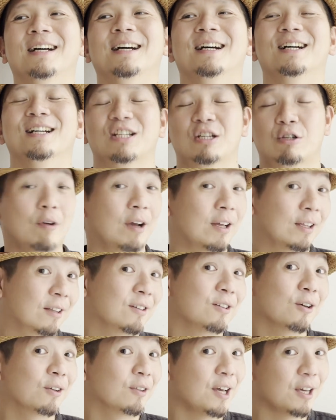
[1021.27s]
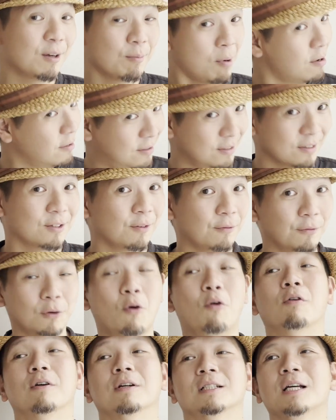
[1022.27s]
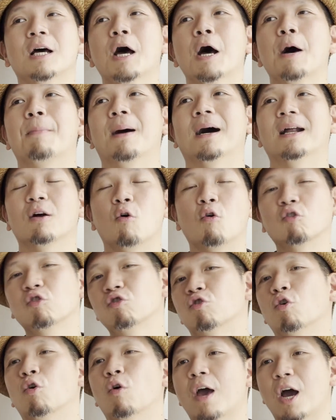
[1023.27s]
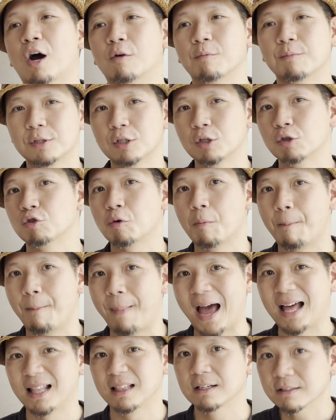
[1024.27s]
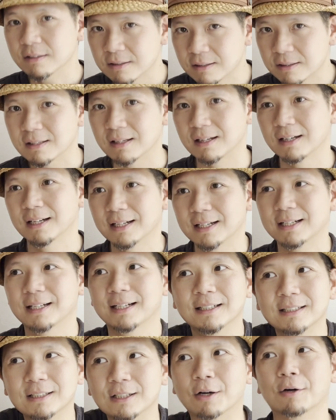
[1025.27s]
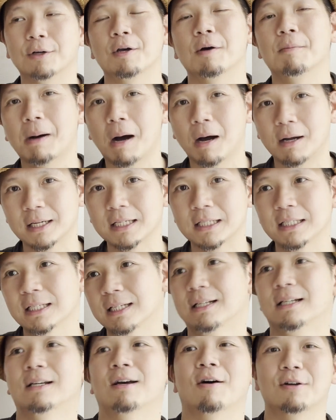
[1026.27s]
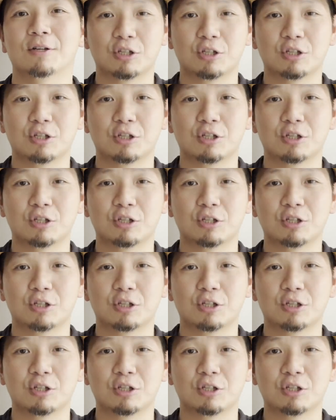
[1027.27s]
strengthen your leg muscles, of course, but also helps you to balance your body on